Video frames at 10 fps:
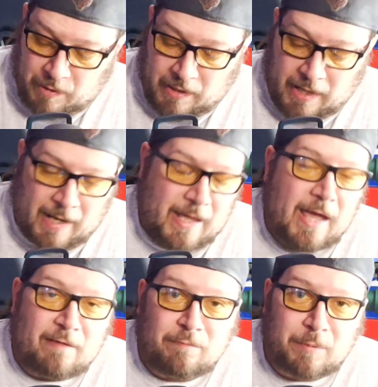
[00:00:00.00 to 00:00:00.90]
I
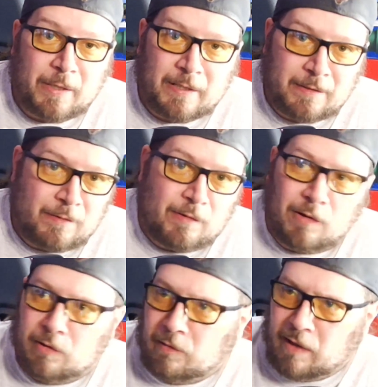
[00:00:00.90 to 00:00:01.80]
have played
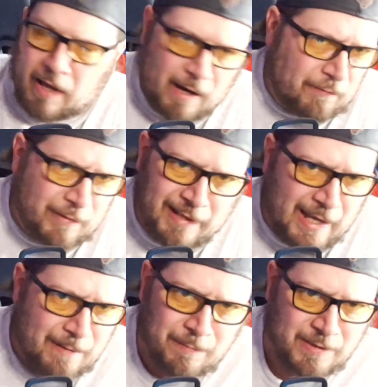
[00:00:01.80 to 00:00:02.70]
every
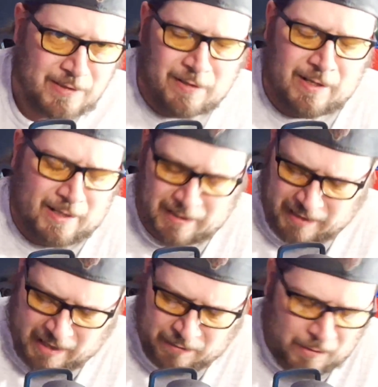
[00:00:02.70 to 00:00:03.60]
game that's on it. Like,
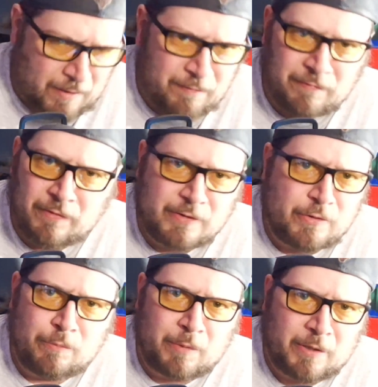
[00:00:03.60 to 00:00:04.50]
I love the
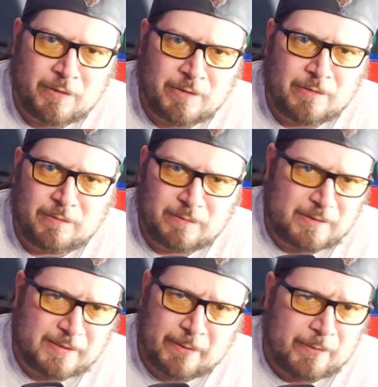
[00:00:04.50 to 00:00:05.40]
Tomb Raider
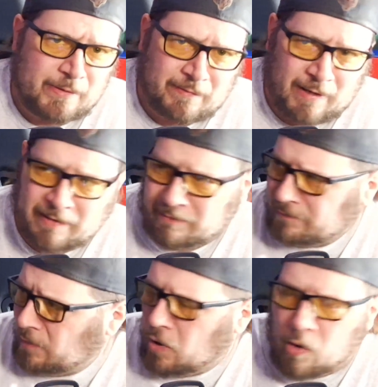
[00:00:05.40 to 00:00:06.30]
series. I
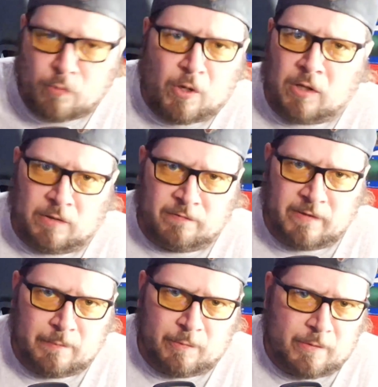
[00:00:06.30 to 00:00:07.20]
own all of
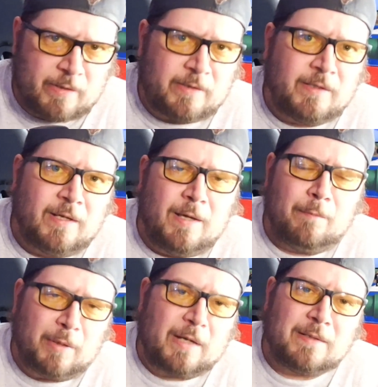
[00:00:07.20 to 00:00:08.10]
them already,
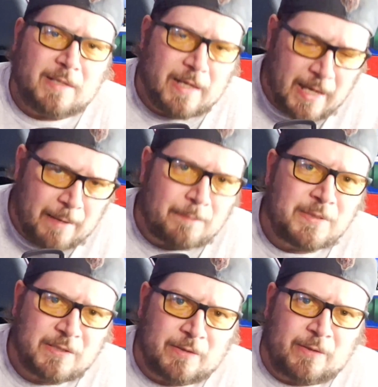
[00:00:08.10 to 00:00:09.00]
but I am
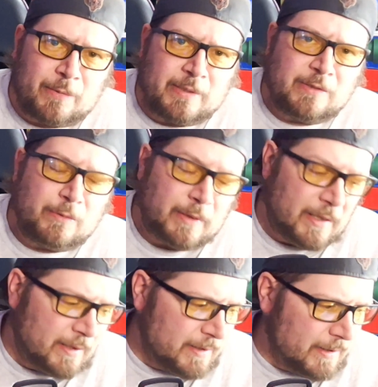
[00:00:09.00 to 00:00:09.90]
still going to
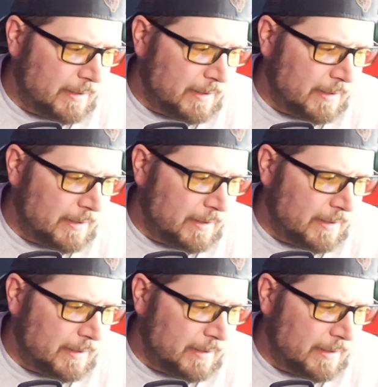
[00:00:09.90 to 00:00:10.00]
get